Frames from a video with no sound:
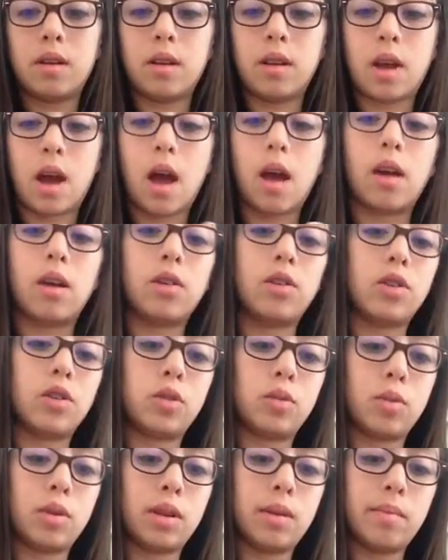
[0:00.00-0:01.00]
Now you
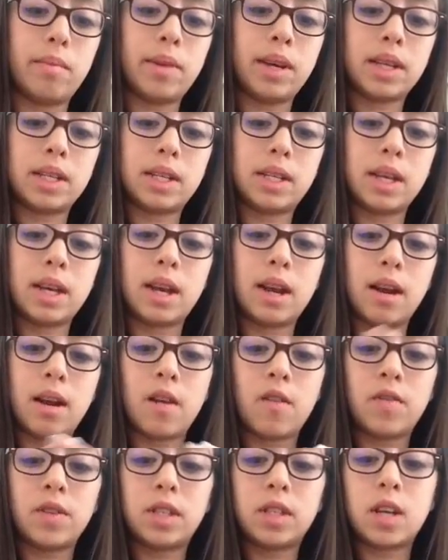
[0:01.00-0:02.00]
just want to mix it,
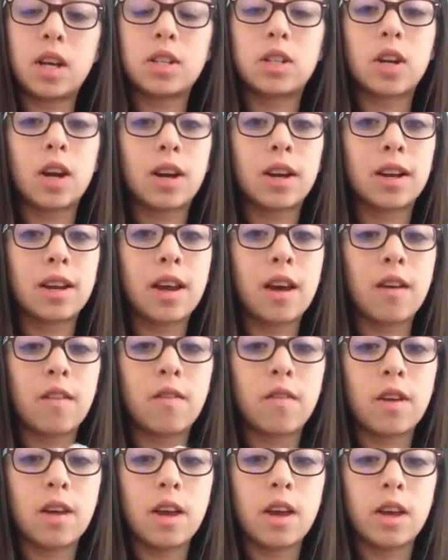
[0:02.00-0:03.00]
and if it's not dark
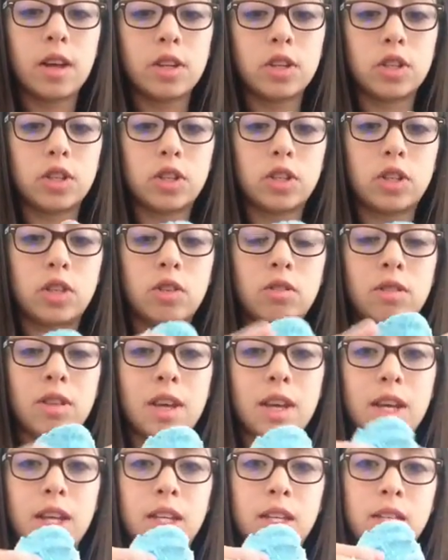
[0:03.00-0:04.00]
enough, just do
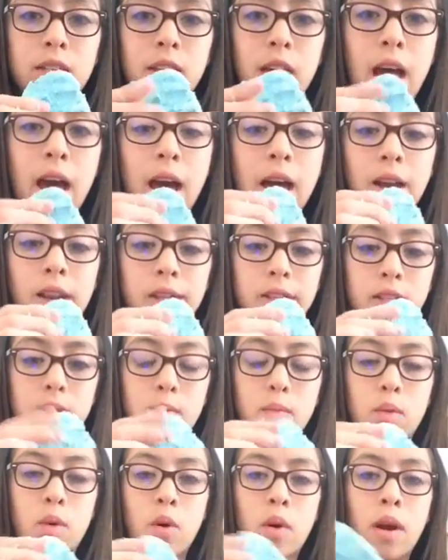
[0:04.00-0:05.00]
this, add in
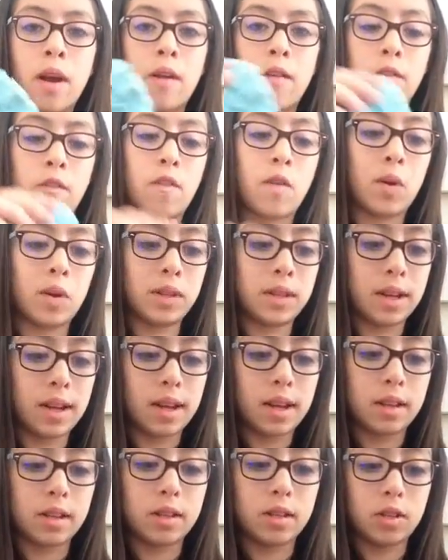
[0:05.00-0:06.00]
some more, and fold it
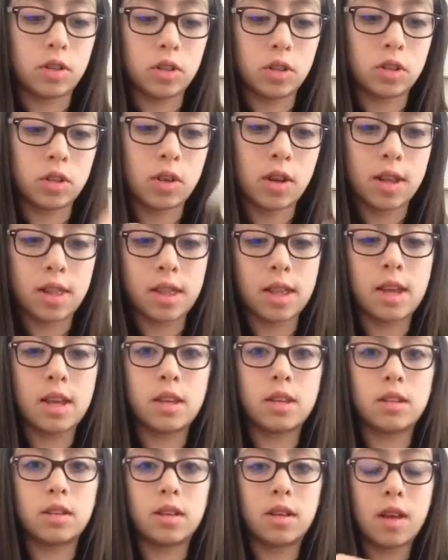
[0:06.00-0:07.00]
in. So just go like
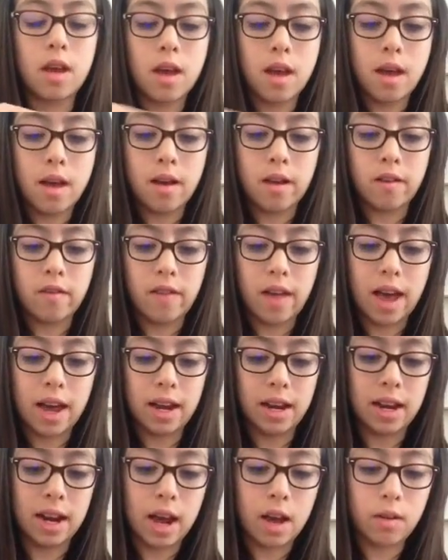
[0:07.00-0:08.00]
this,
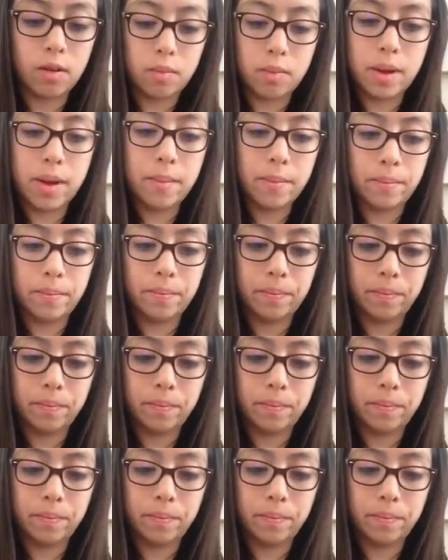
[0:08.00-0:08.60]
flatten it out a bit.